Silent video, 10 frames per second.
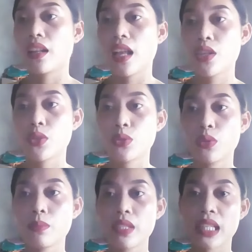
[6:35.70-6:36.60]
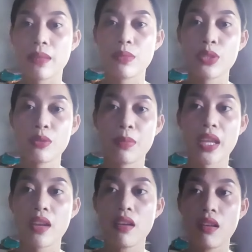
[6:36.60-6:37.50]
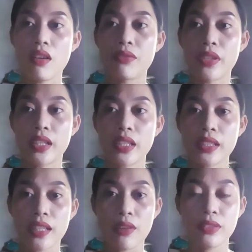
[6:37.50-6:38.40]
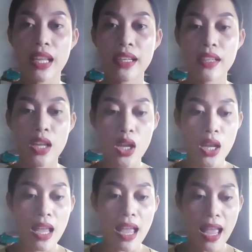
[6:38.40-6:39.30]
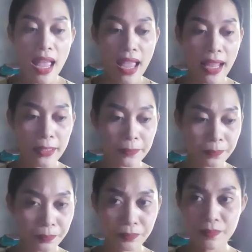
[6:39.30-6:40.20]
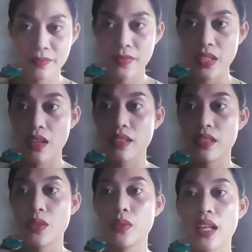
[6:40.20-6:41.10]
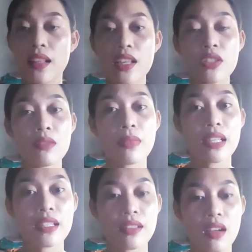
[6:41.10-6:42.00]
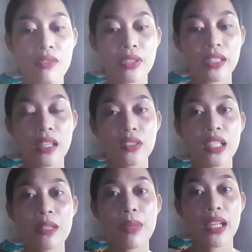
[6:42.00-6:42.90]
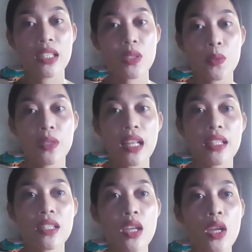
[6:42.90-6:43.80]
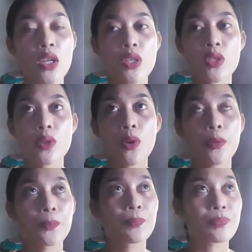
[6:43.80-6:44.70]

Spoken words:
classroom seems to be overcrowded, and so the classroom is overcrowded by the students. So